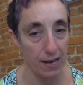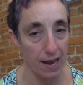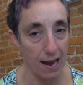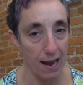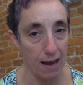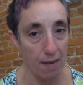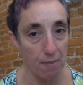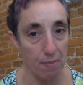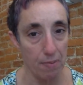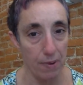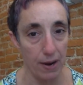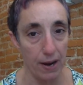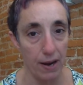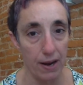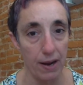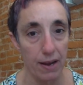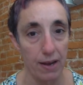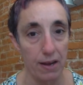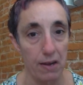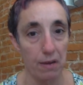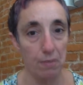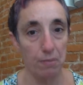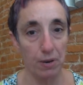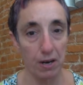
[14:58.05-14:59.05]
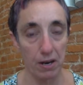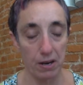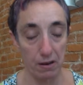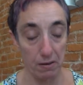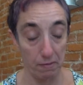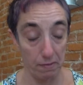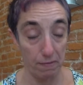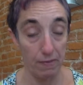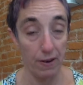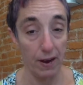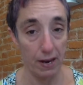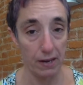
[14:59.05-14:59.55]
happening, but it
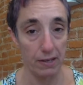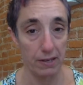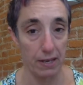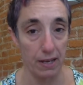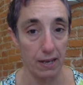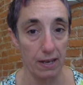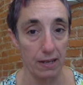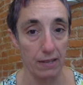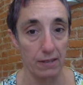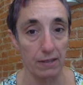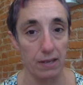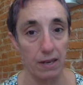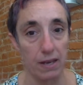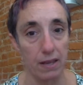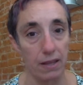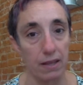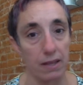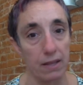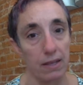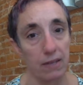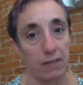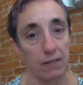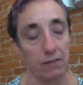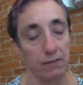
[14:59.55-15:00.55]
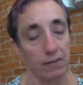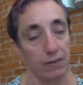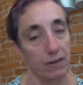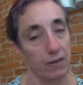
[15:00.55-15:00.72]
in fact is. And I think that's